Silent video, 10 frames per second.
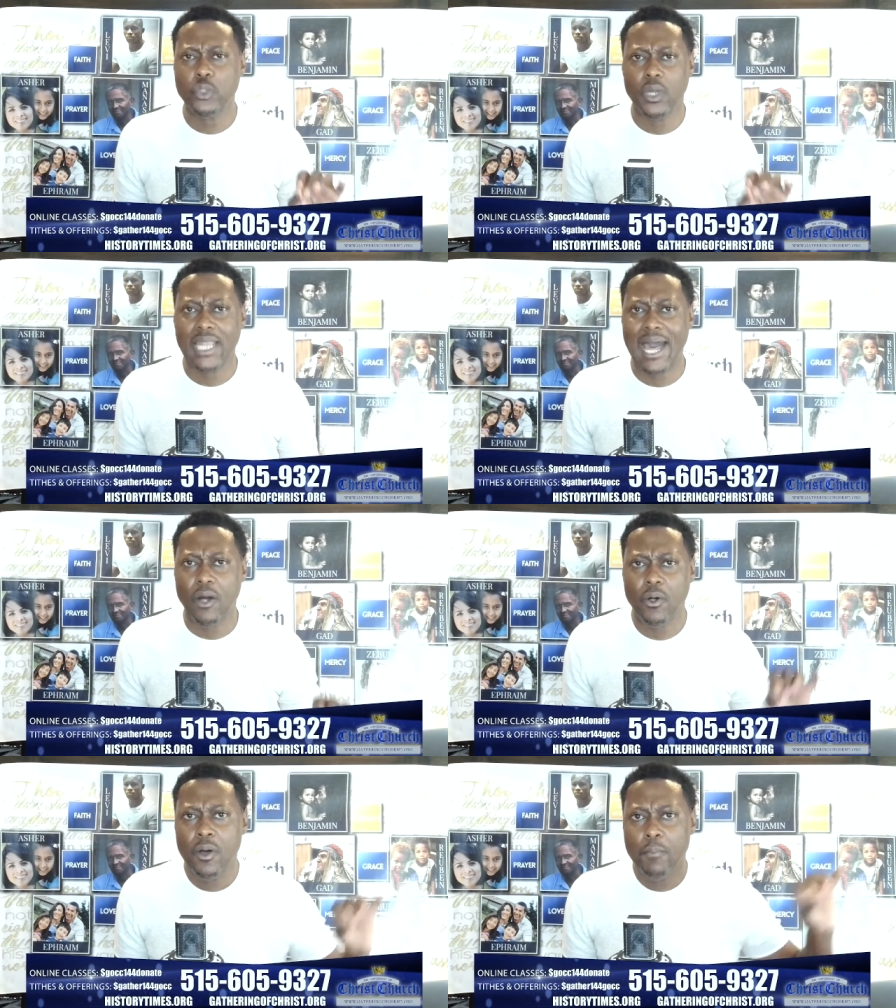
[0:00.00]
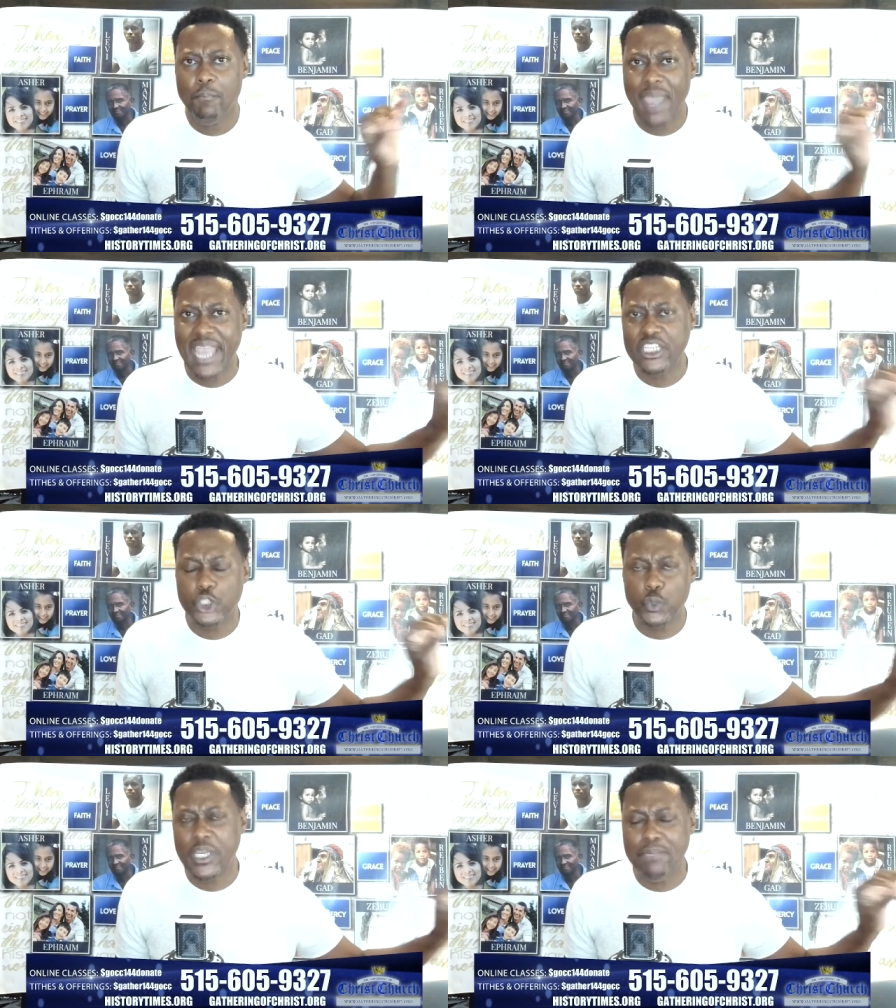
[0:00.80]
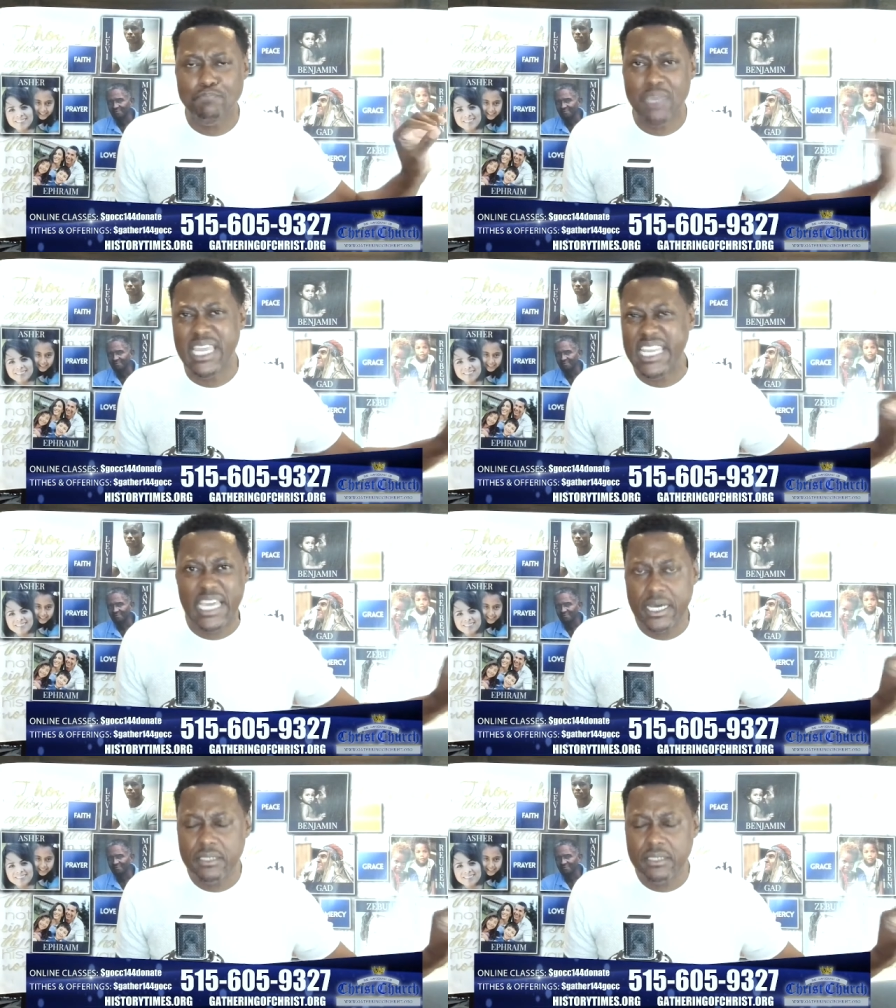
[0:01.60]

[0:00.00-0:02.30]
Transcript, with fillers: allow mainstream media.